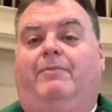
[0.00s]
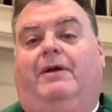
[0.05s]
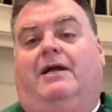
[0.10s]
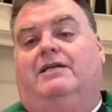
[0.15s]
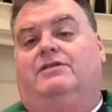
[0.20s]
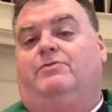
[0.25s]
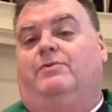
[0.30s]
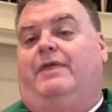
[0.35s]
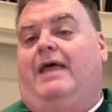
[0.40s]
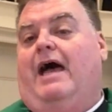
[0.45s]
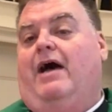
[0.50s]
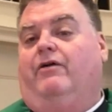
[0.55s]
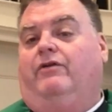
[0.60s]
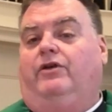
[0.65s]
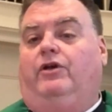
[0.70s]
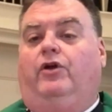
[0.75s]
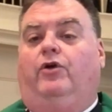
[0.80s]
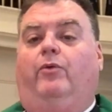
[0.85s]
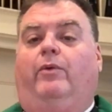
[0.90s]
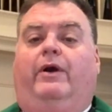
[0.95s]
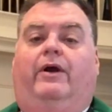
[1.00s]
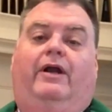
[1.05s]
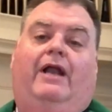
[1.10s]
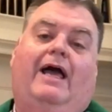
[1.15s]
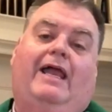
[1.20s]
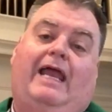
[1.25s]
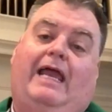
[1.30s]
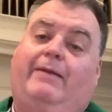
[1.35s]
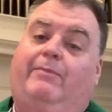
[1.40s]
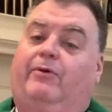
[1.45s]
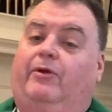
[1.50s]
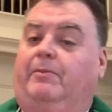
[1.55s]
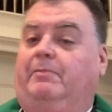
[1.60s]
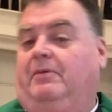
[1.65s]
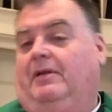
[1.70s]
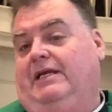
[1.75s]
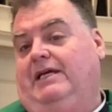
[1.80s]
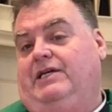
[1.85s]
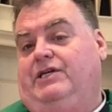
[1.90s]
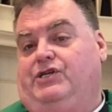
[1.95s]
because without you we are not able to
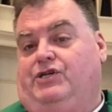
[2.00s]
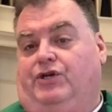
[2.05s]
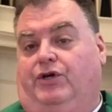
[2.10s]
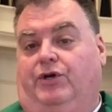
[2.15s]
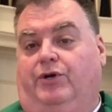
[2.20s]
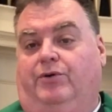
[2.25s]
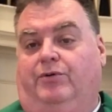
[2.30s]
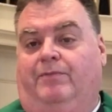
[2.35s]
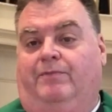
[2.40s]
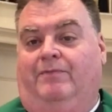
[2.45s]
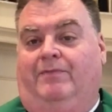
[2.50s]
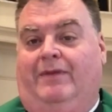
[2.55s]
please you,